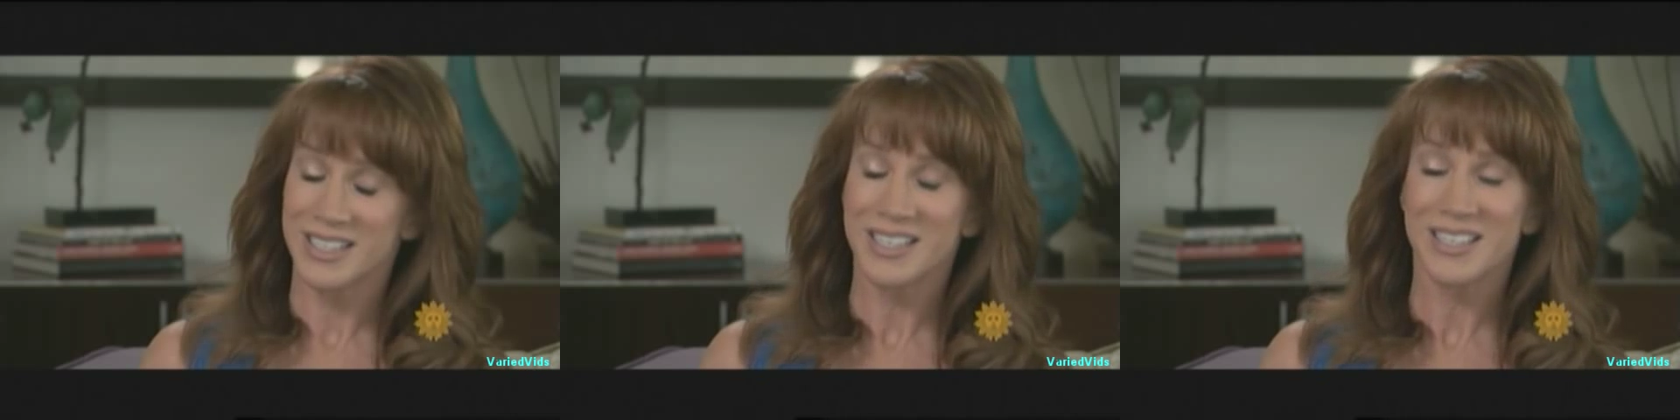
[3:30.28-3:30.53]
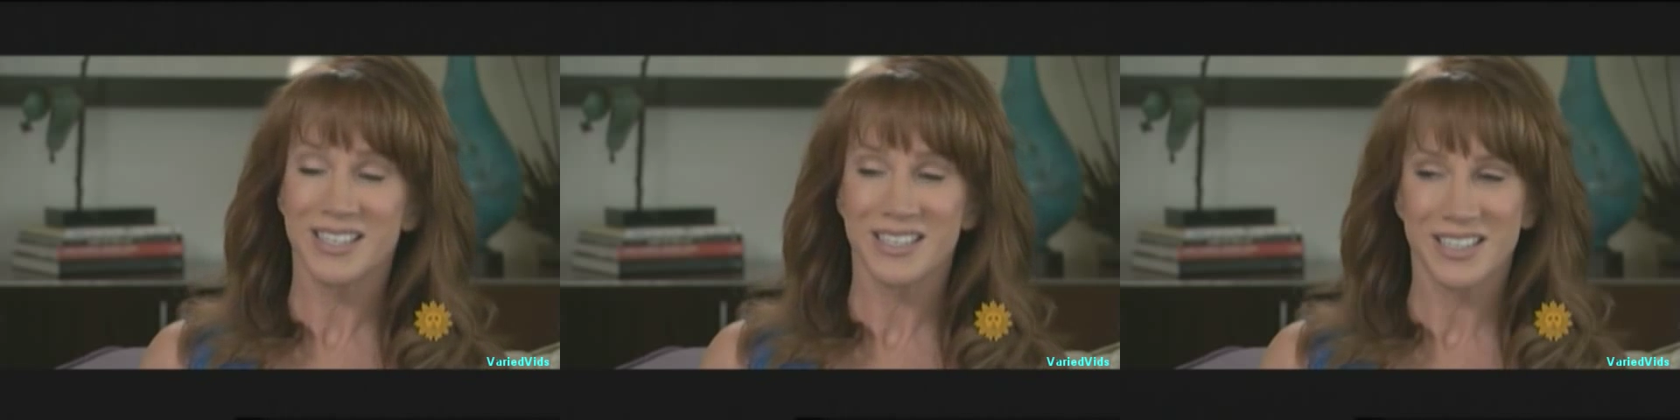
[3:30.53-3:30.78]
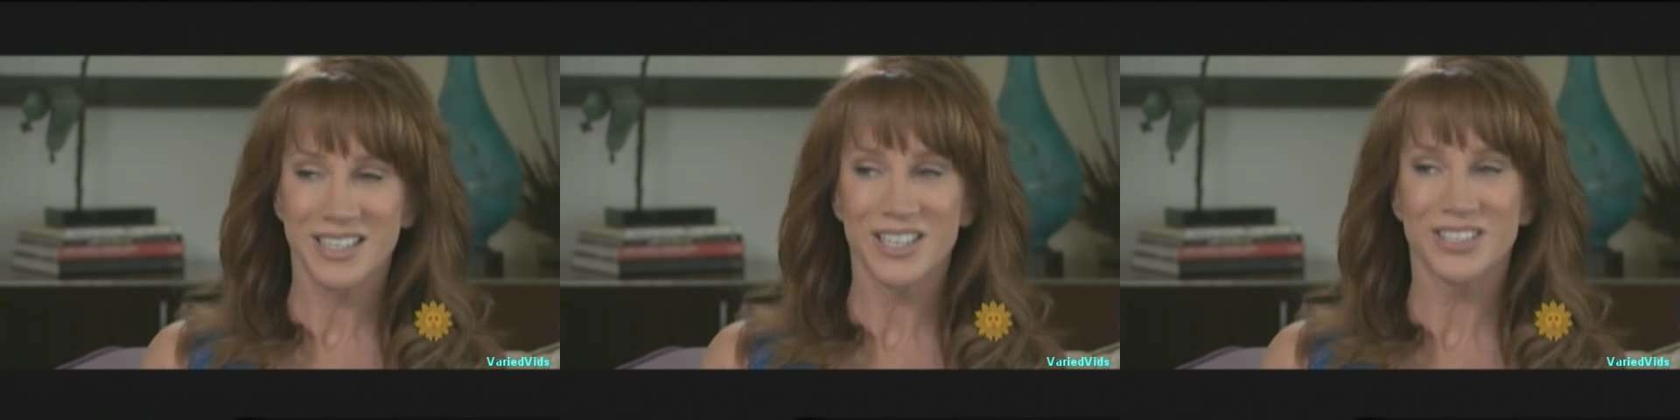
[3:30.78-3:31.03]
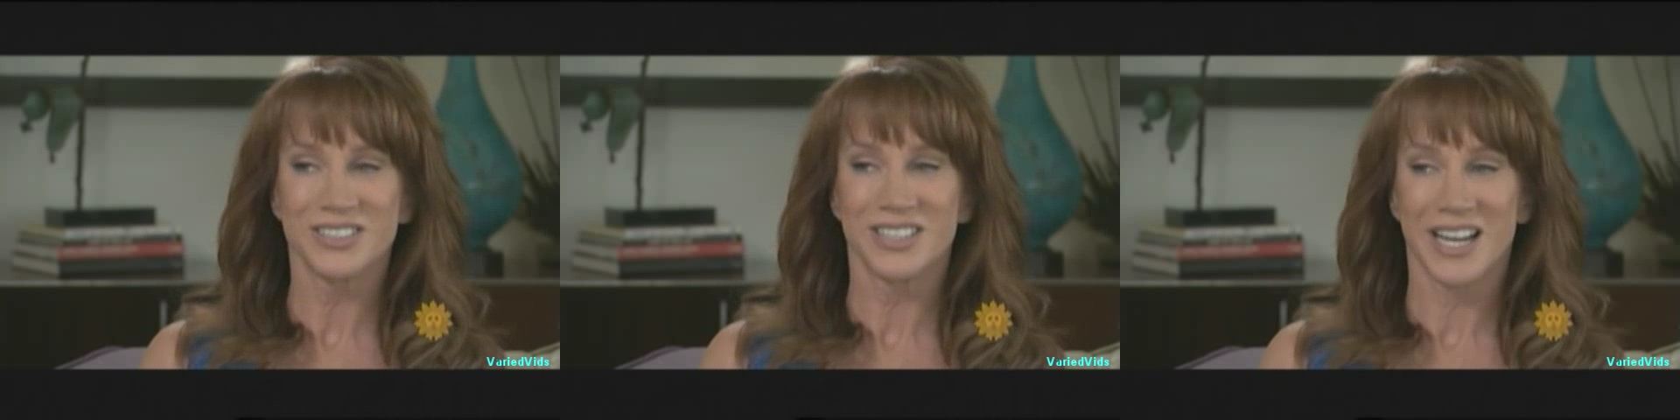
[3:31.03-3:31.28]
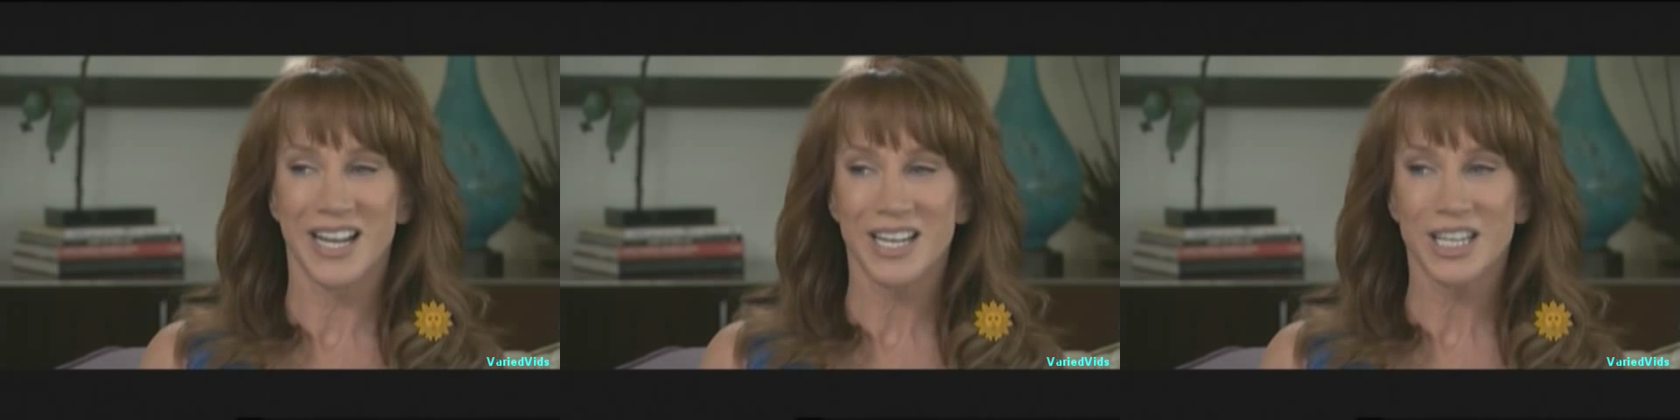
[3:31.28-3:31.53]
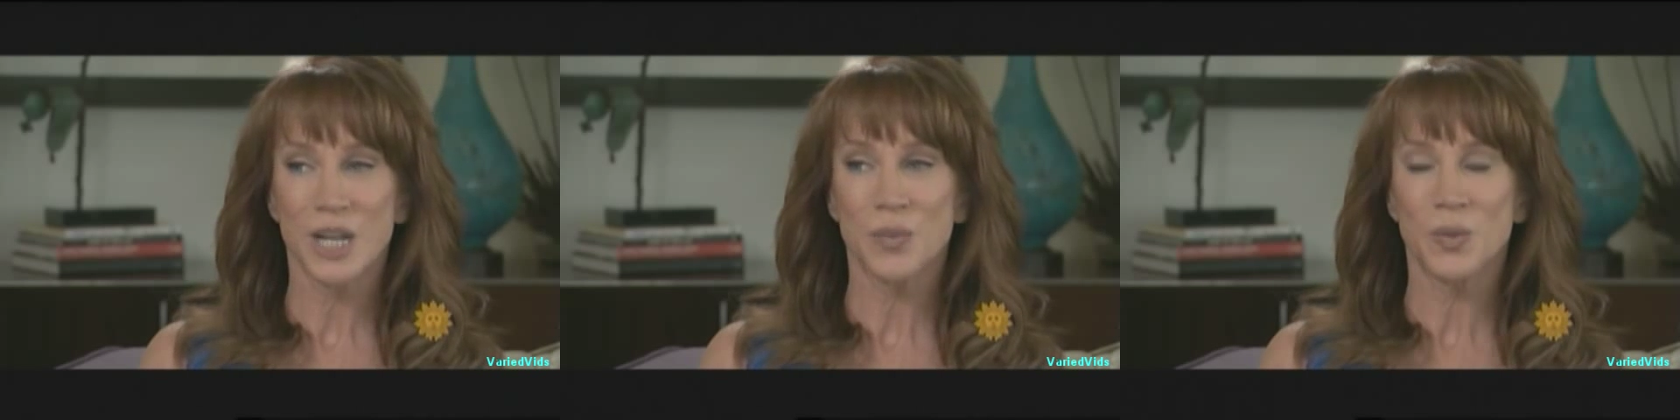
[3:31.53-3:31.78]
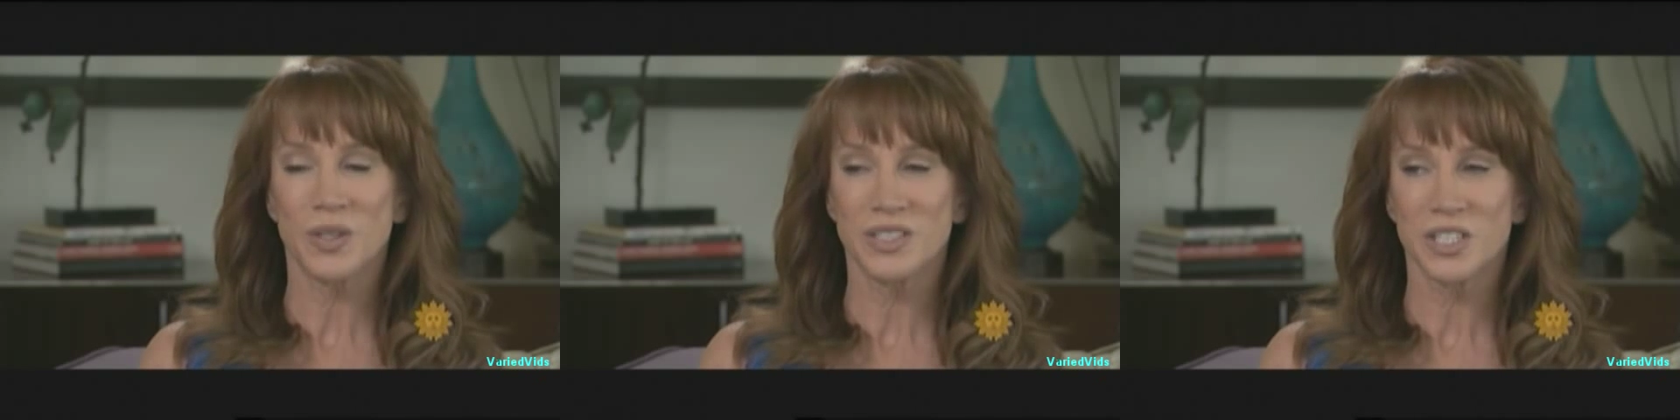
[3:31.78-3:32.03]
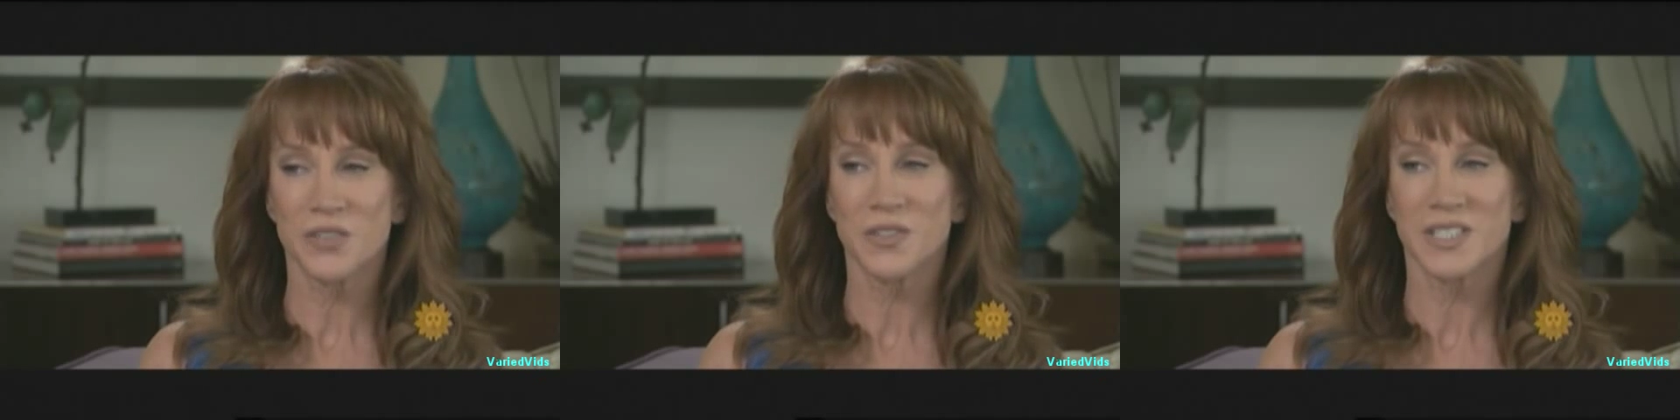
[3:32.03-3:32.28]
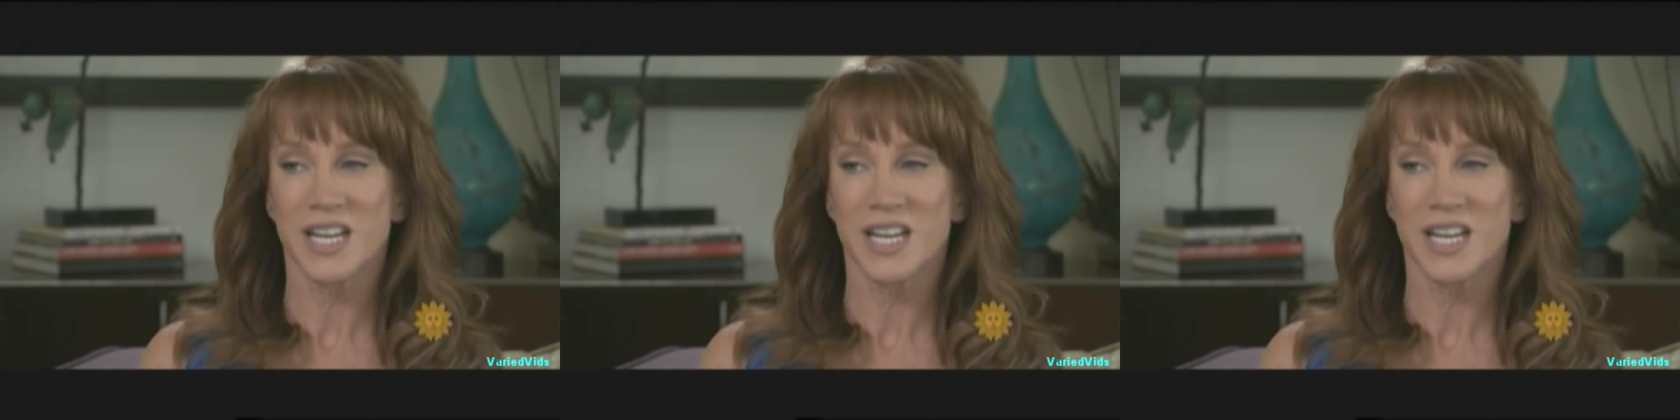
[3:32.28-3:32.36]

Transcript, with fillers: uh, you know, I had a couple tearful